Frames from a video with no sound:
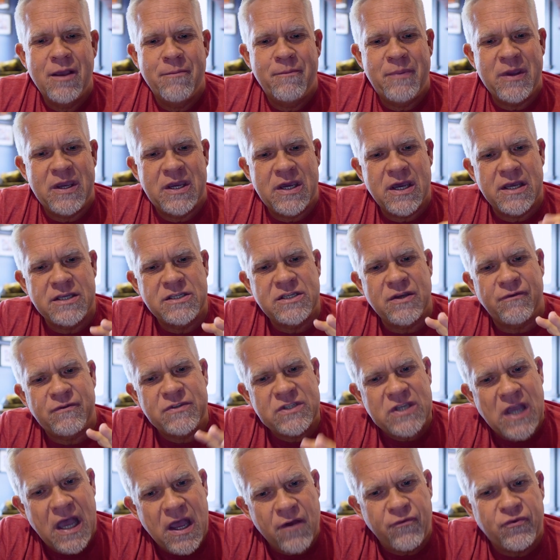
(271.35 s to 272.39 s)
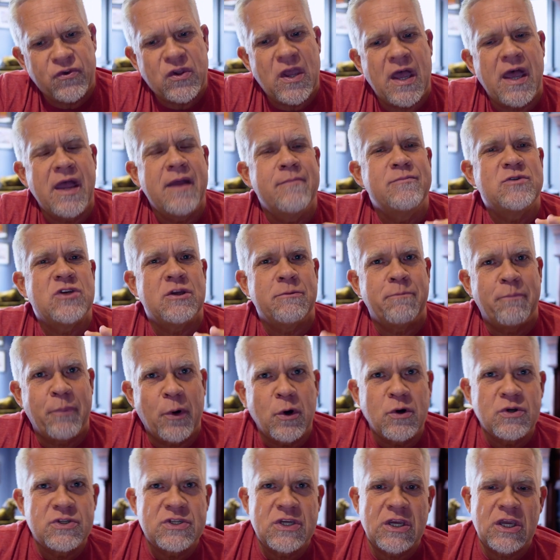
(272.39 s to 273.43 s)
Because of tough times and
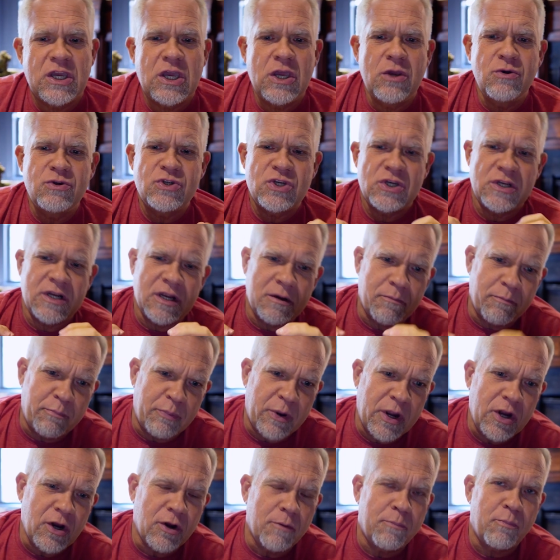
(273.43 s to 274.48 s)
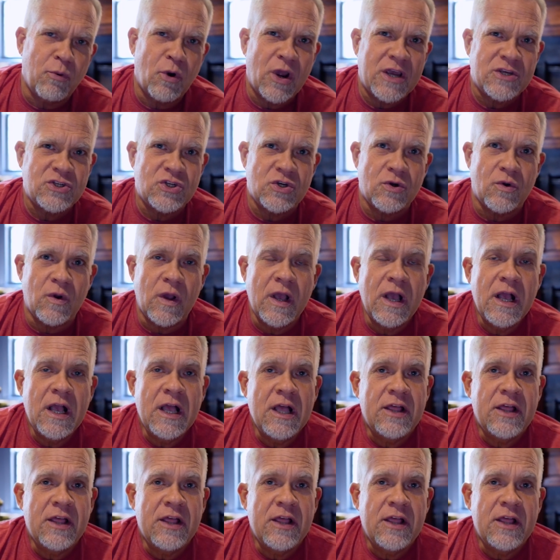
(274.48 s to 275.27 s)
persecution and peer pressure,